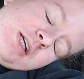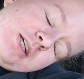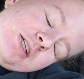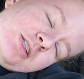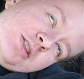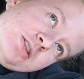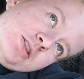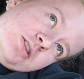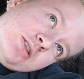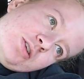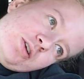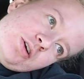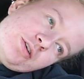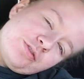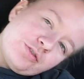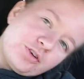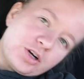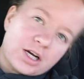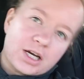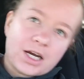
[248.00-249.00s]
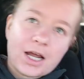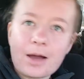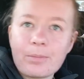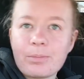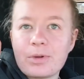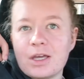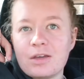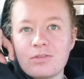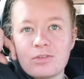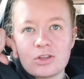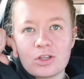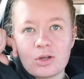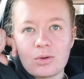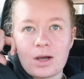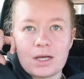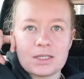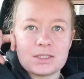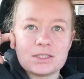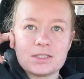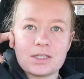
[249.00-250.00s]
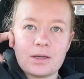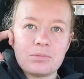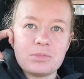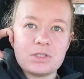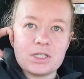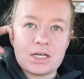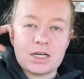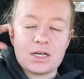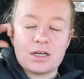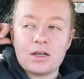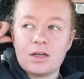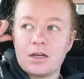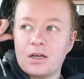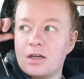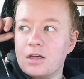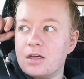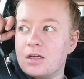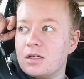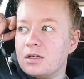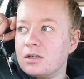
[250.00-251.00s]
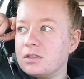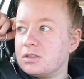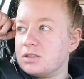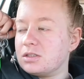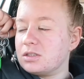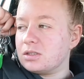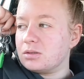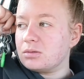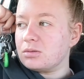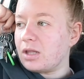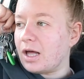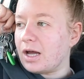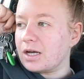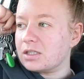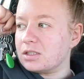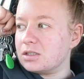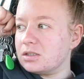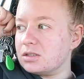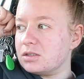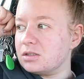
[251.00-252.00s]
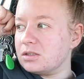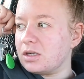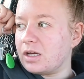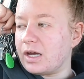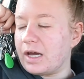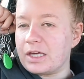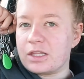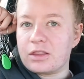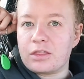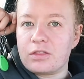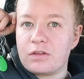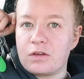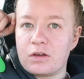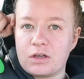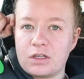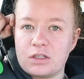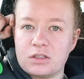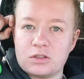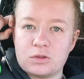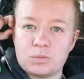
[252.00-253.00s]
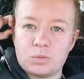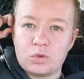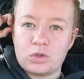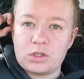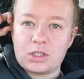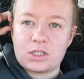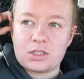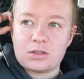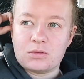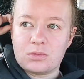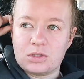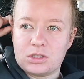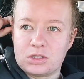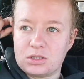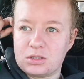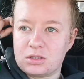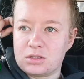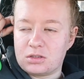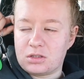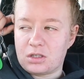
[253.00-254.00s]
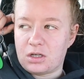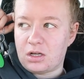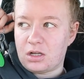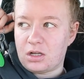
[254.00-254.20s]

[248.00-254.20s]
could just go for a nap, even though I slept in till like 8:30 this morning, which is